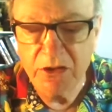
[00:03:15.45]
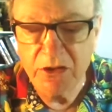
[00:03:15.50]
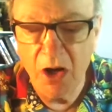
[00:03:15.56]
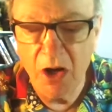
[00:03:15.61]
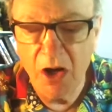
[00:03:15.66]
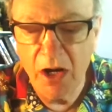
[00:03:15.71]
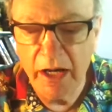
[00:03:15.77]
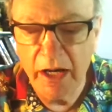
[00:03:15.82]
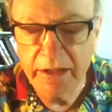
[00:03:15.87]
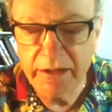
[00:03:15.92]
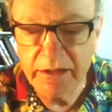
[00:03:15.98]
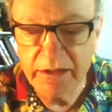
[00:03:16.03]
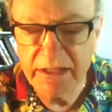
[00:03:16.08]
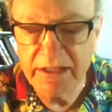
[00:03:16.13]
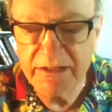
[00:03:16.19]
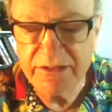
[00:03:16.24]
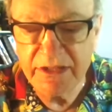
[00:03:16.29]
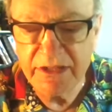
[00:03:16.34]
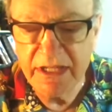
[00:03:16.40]
God
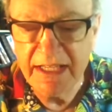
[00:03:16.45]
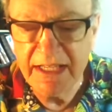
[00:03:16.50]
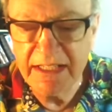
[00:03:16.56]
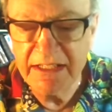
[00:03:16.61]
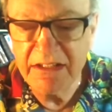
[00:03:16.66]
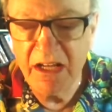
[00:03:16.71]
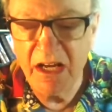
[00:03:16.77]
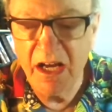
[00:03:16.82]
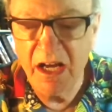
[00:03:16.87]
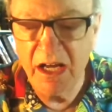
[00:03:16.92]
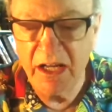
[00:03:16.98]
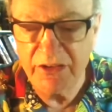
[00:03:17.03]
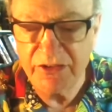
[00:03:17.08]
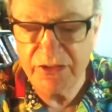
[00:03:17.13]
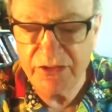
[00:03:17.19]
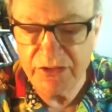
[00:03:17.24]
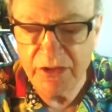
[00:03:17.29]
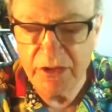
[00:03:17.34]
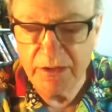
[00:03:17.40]
is in
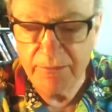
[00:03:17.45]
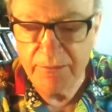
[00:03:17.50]
us.